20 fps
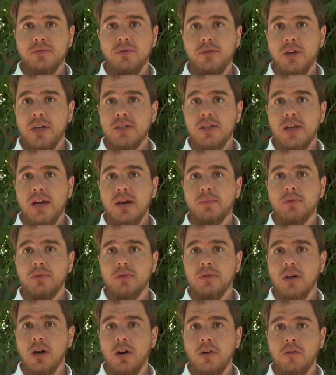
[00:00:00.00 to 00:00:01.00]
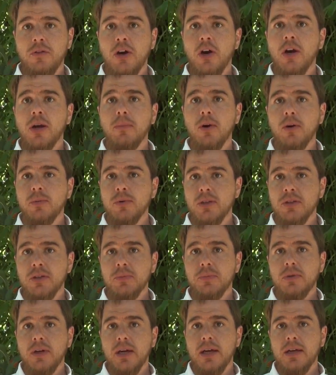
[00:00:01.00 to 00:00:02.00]
for example, are very mobile in
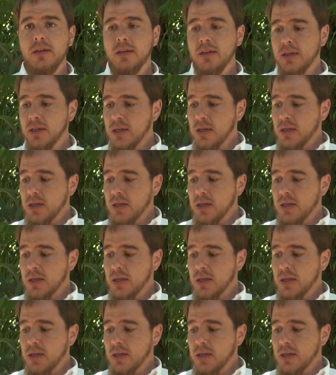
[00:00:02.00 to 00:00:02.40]
the plant.